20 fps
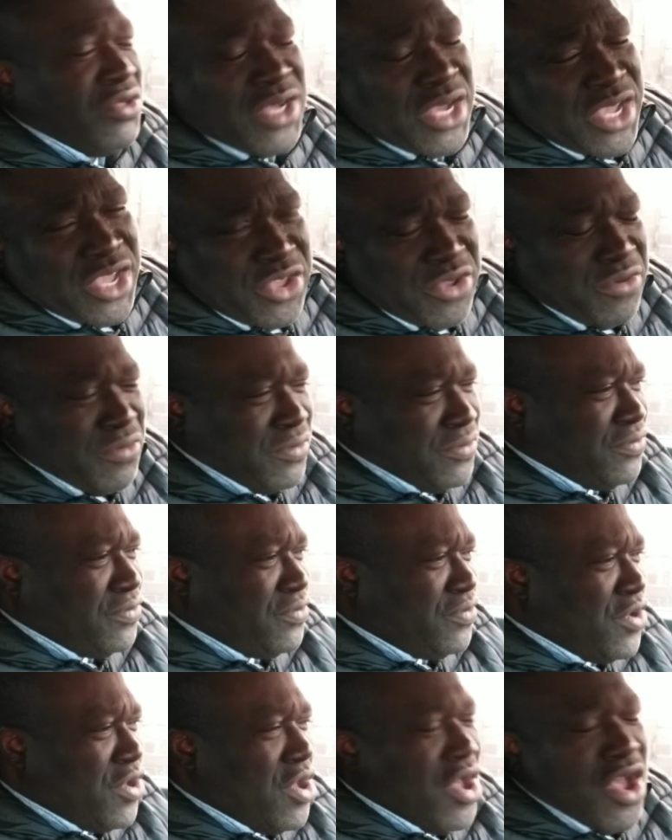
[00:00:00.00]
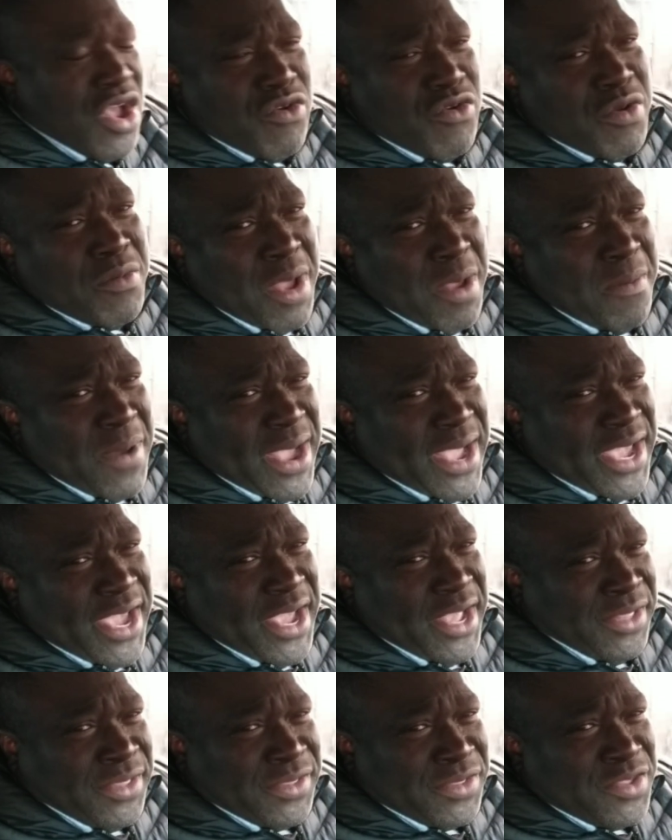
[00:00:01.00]
thank you. Remember
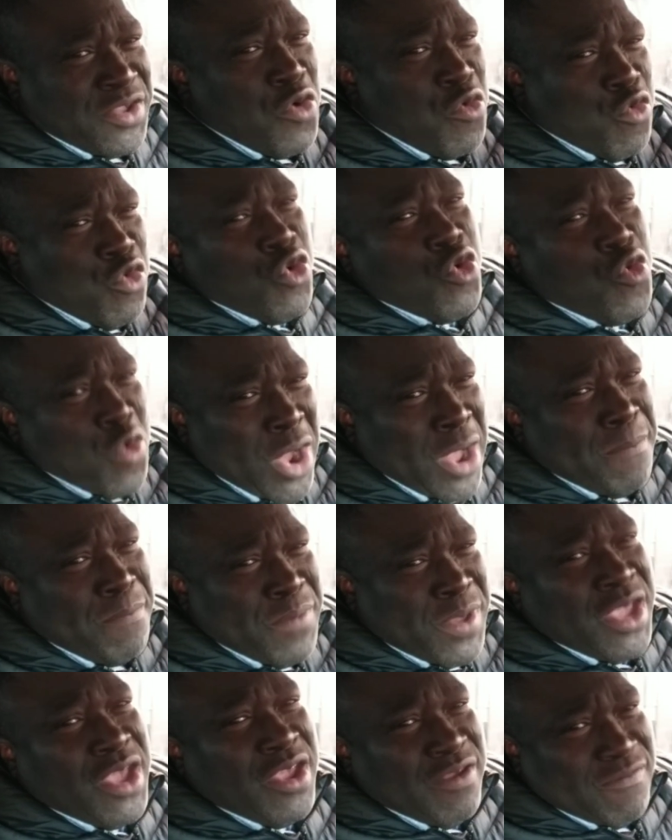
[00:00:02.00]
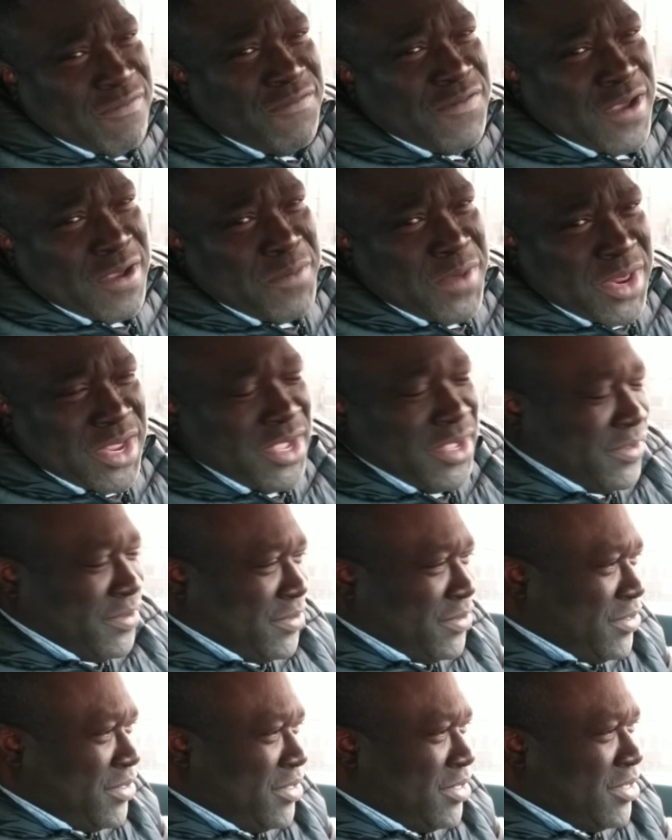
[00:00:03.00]
again, we were one big family.
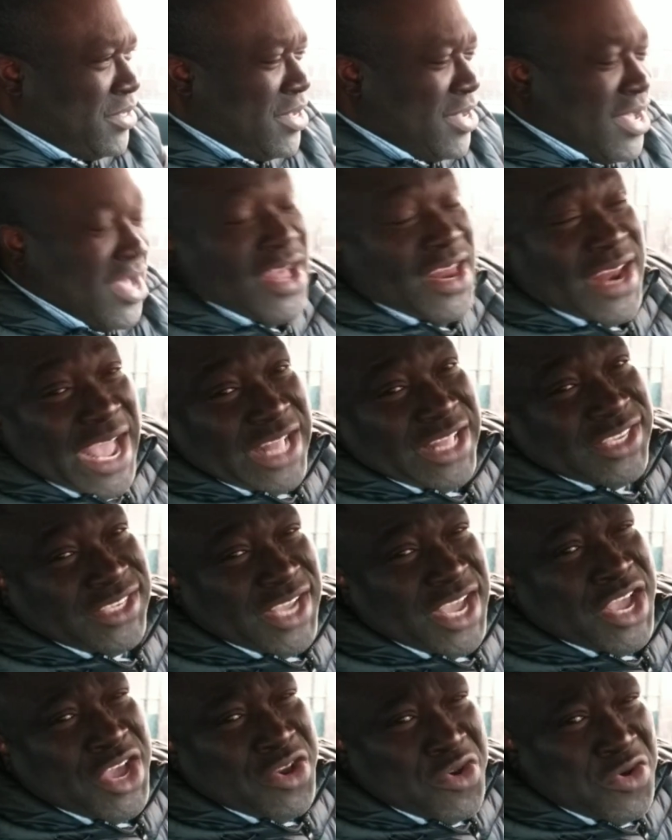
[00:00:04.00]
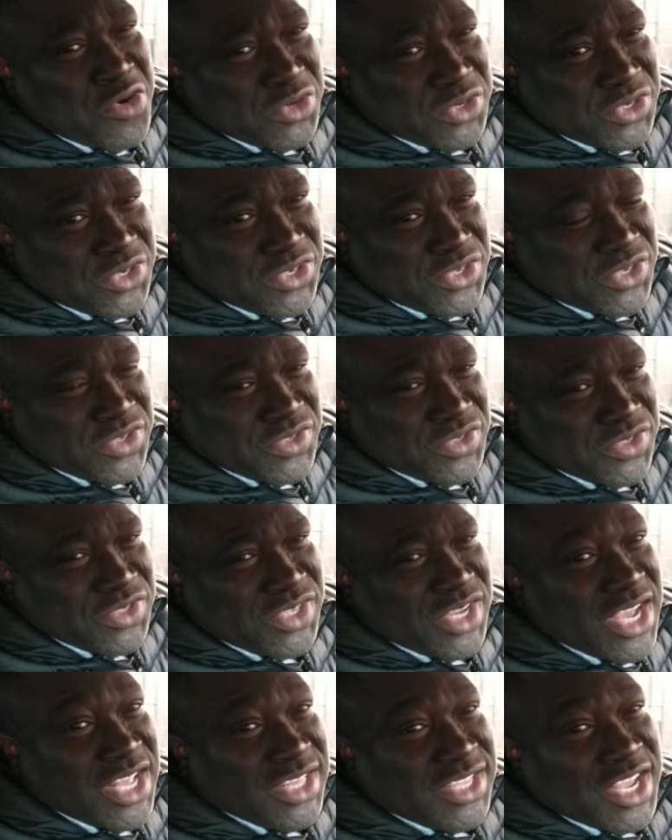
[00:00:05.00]
Like the saying goes,
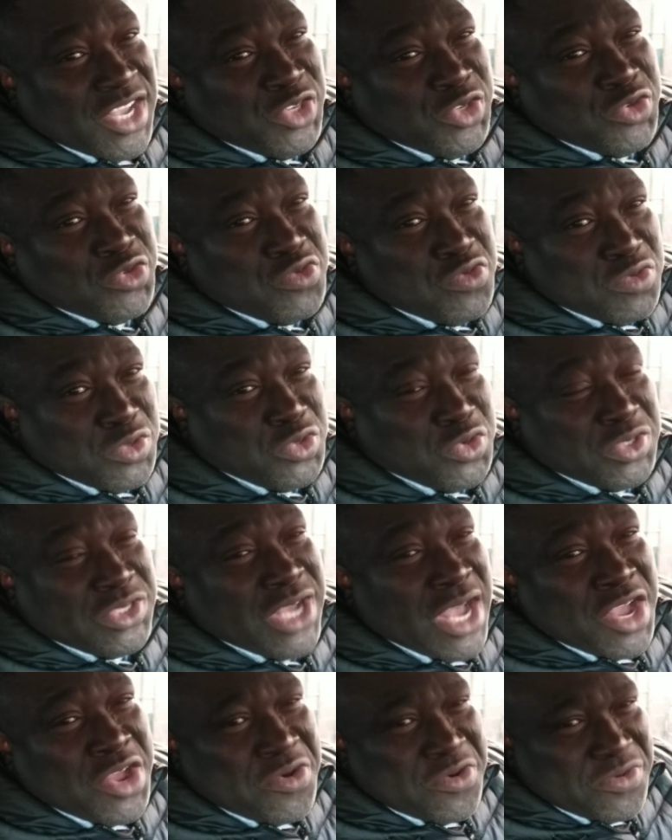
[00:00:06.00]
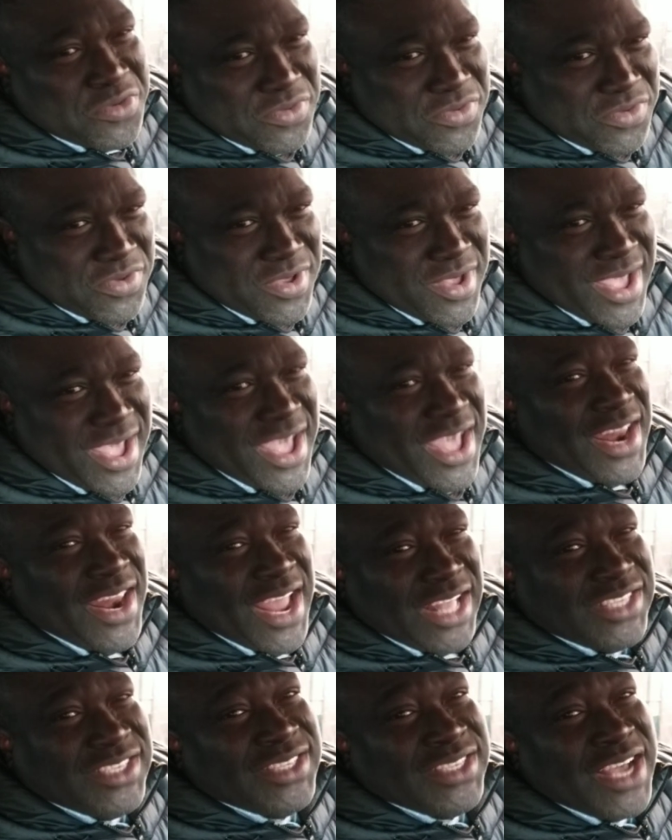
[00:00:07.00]
it takes two to tango.
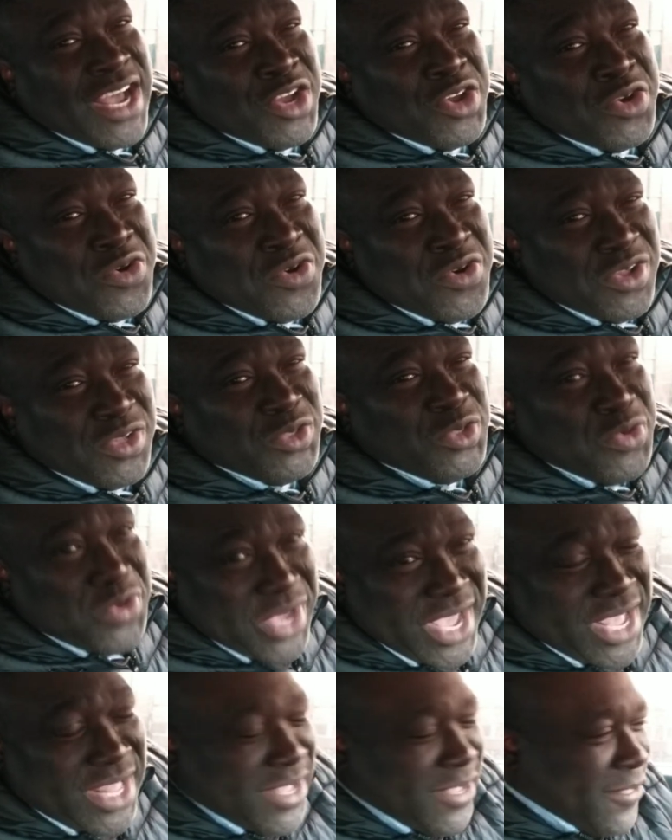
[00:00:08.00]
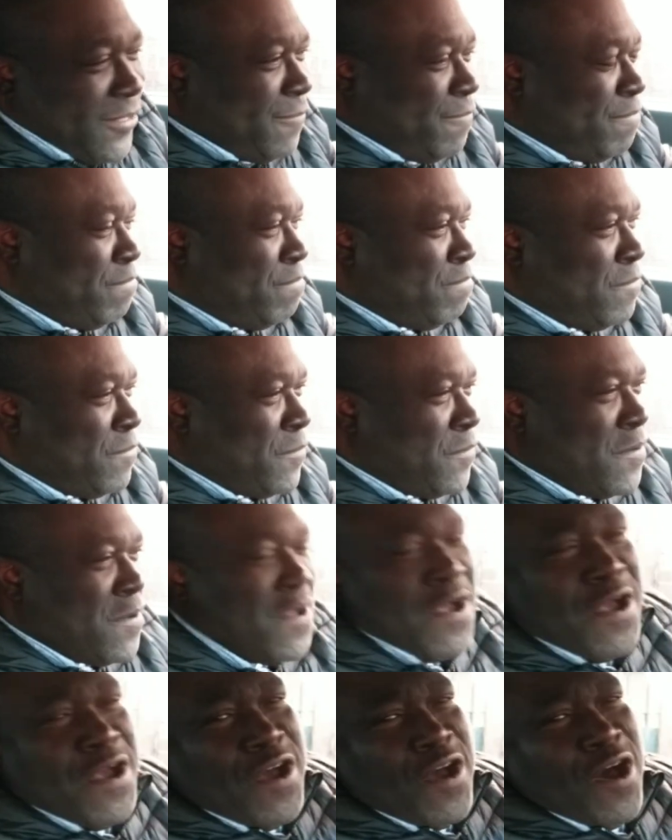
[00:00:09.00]
Let's tango together.
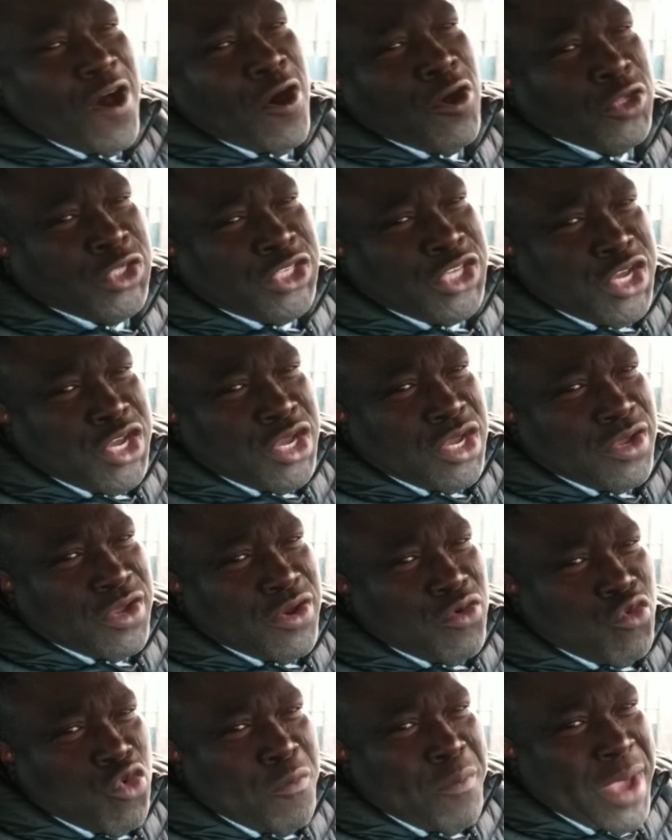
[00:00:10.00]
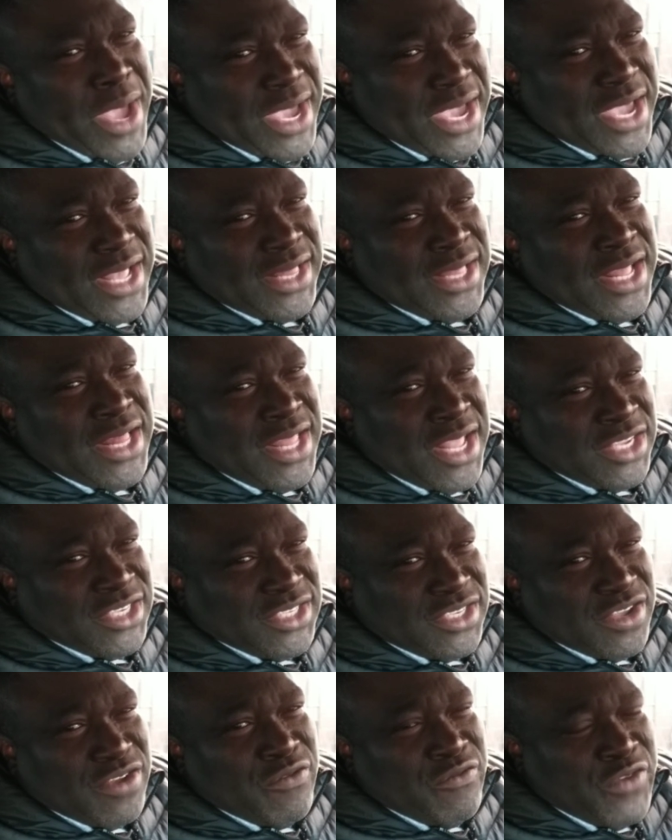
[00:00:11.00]
Until we make the
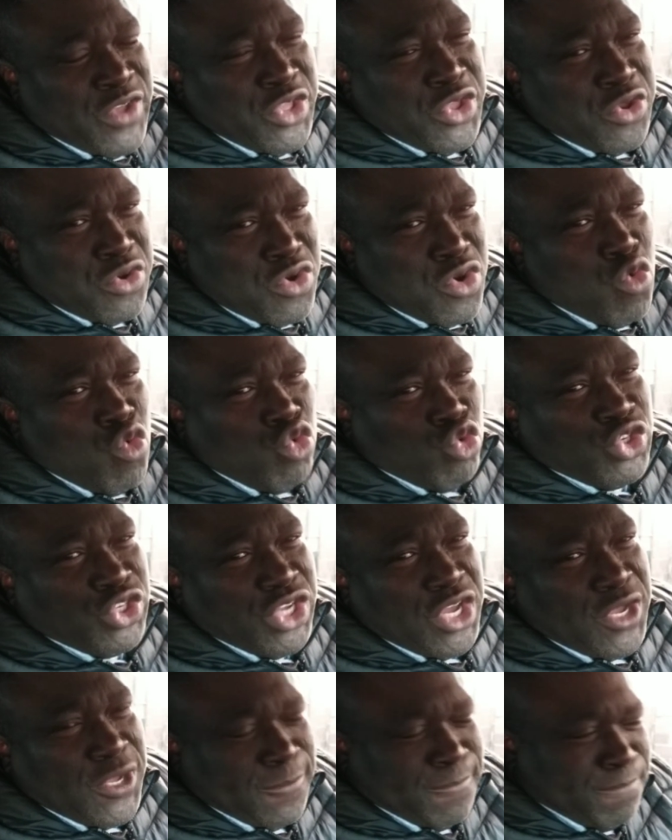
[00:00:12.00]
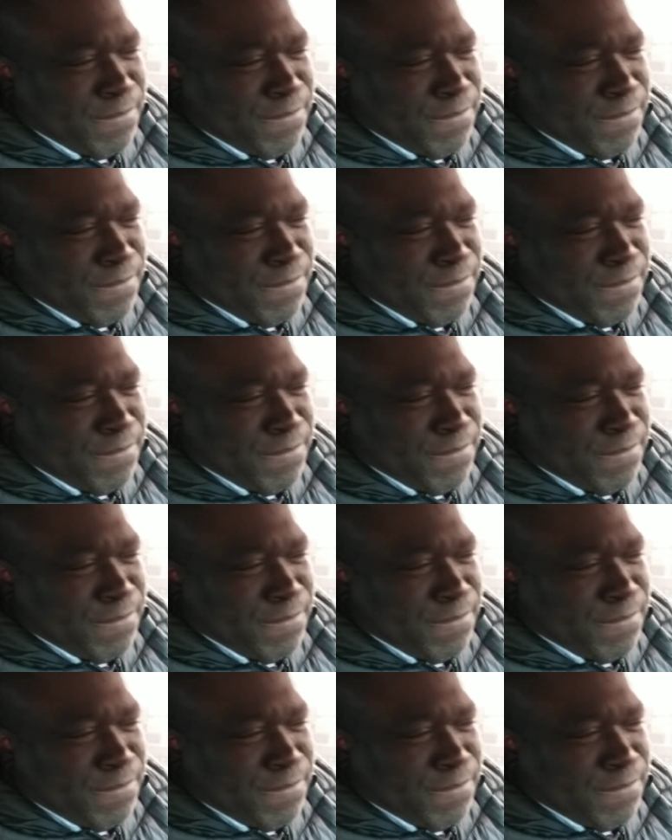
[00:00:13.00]
next video, we'll say